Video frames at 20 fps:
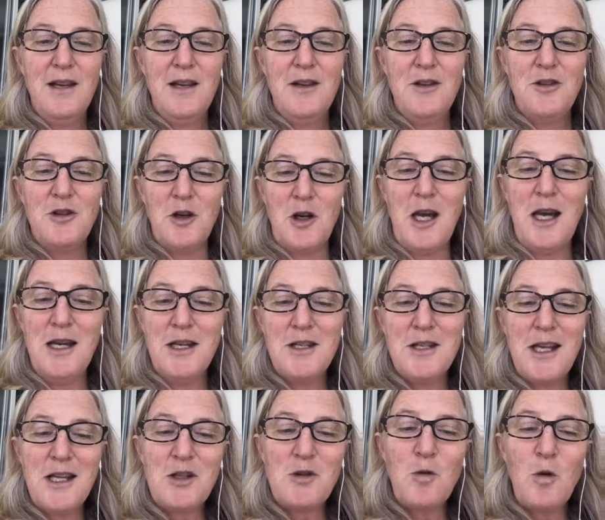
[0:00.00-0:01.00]
So guys,
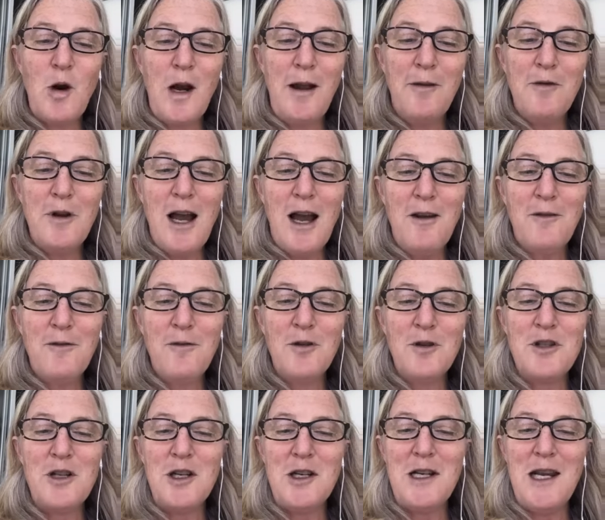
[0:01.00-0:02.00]
that's what I've got for
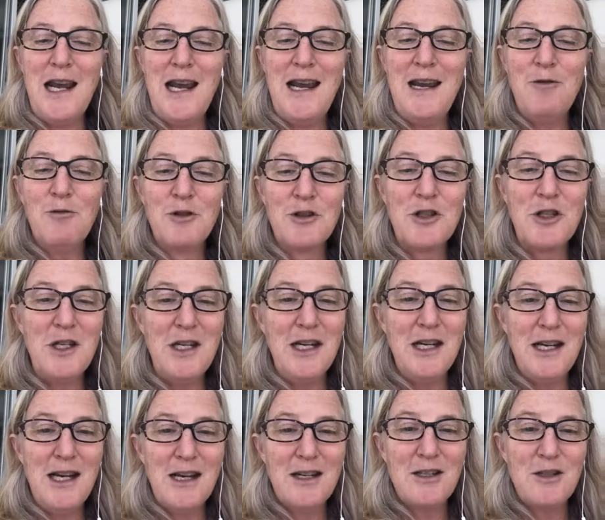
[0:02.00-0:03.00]
today. We'll see
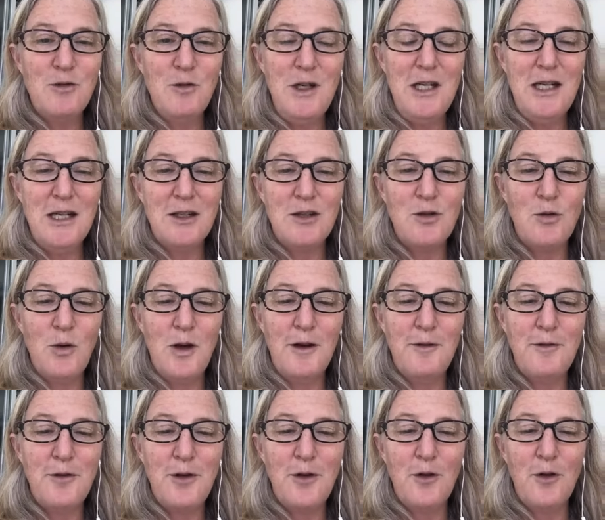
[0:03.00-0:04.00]
you next week at
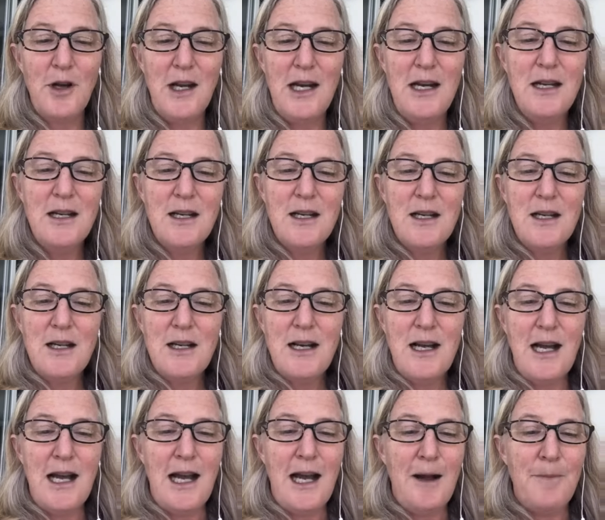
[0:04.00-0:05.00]
12:30.
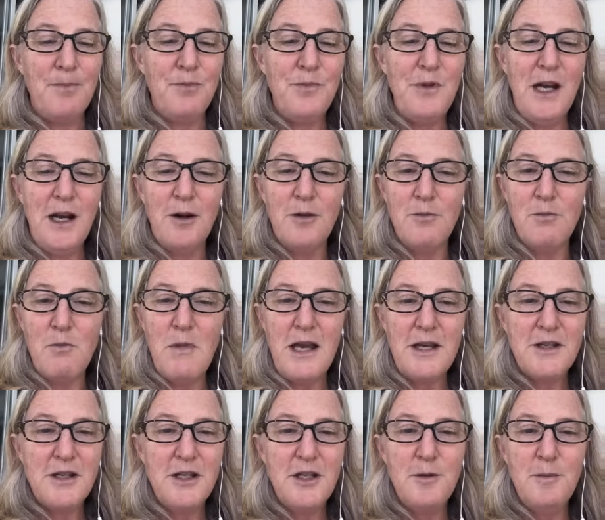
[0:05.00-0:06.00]

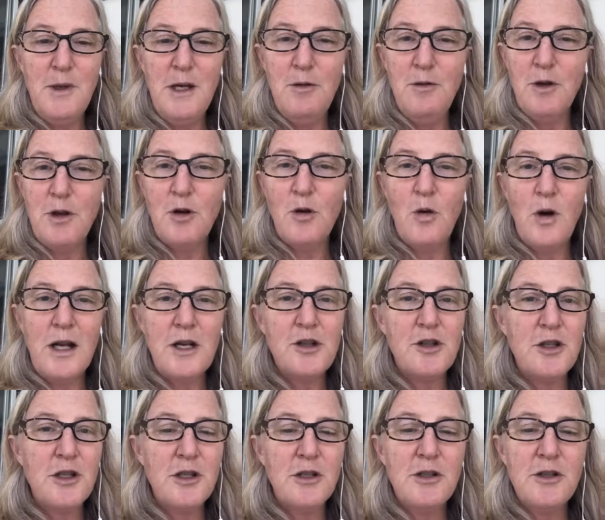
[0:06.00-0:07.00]
Message me with
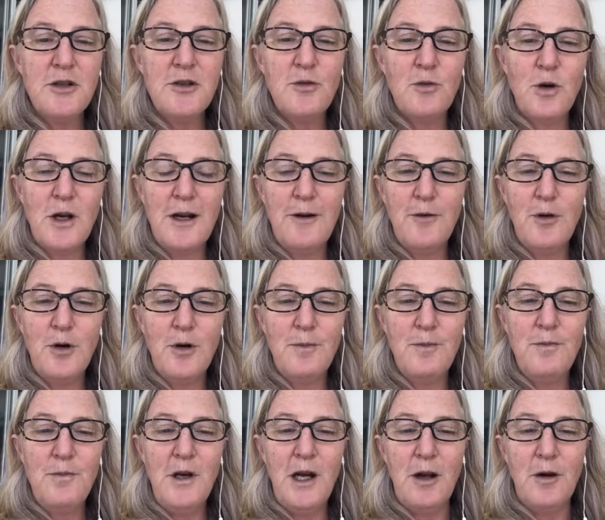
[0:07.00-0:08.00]
questions, whatever,
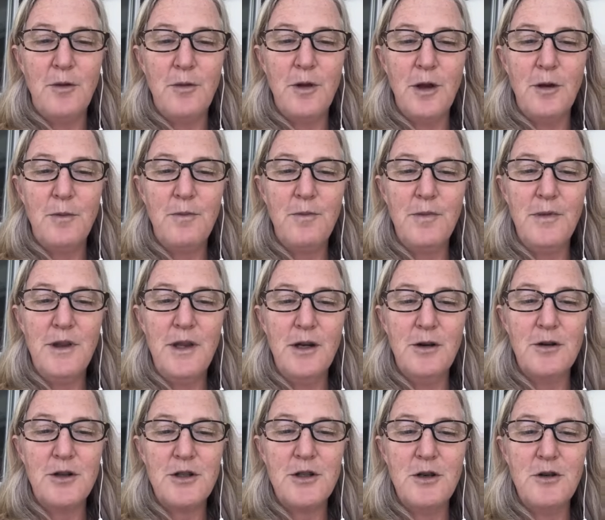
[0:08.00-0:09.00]

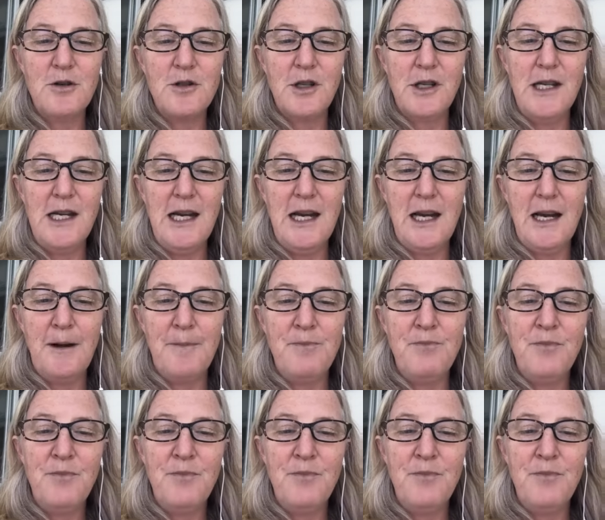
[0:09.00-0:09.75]
there's usually a